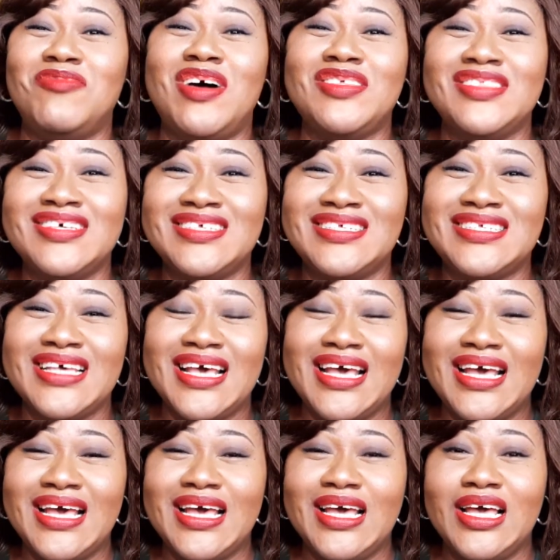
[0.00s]
this
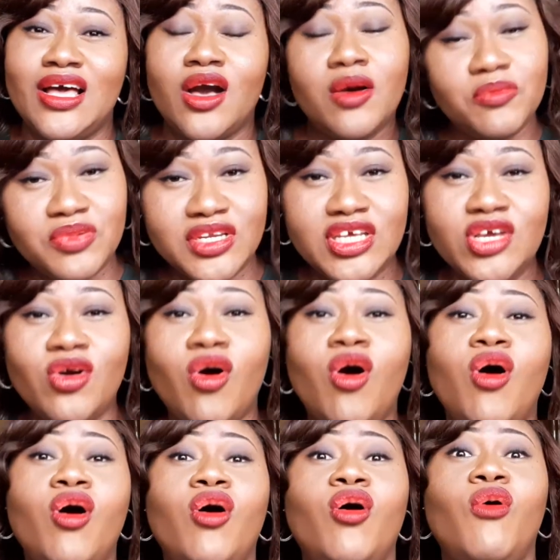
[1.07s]
company
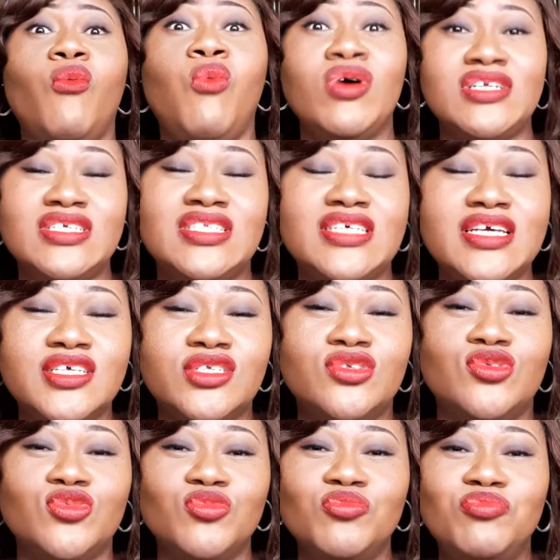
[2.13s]
or what it takes
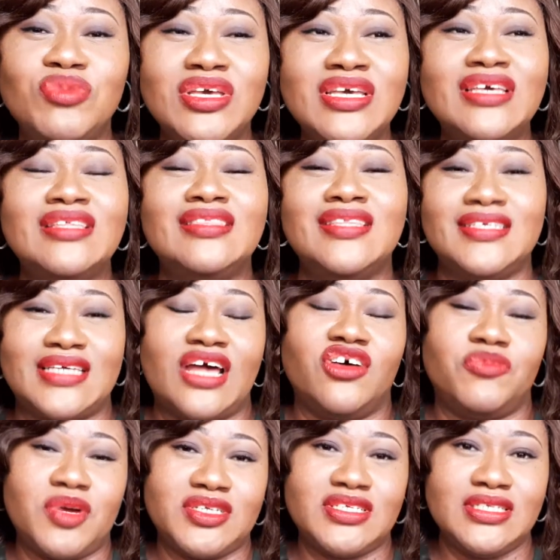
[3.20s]
to be this kind of
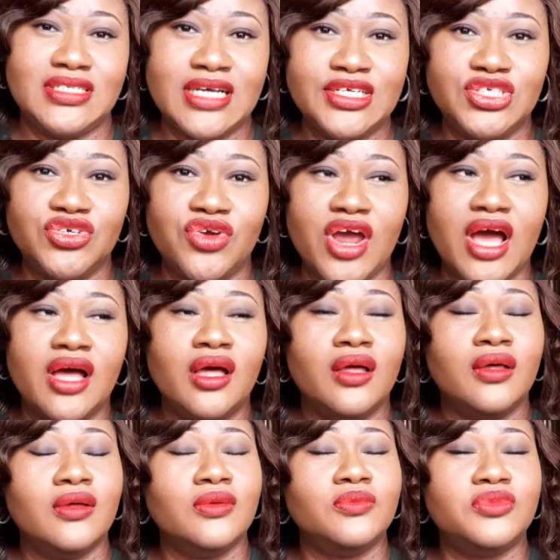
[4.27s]
person in Nigeria,
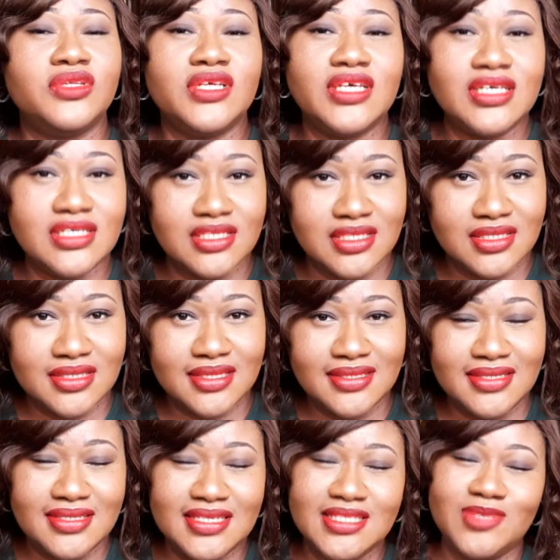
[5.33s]
please
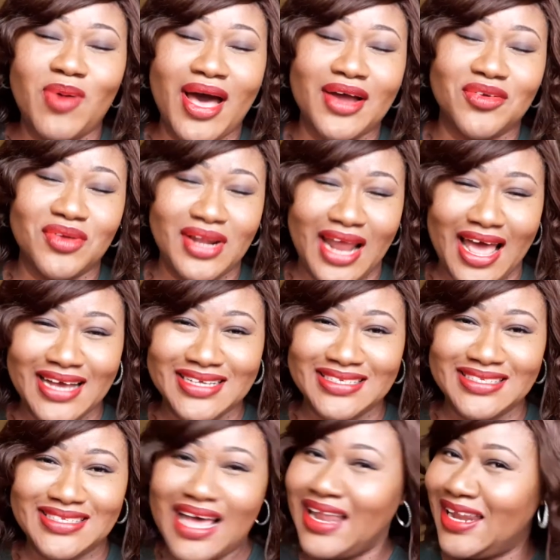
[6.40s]
sit back,
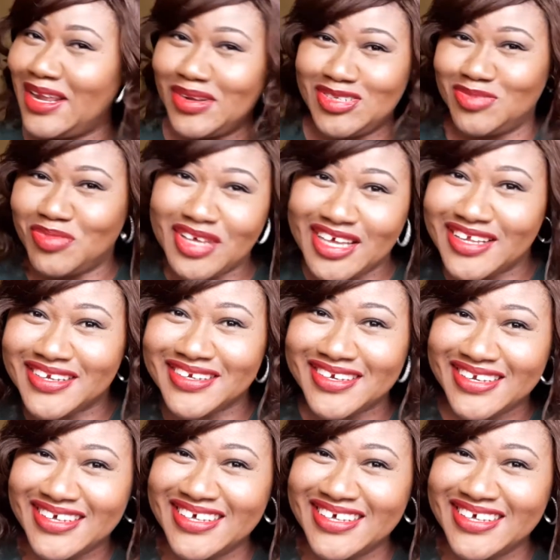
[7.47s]
relax, and let us begin.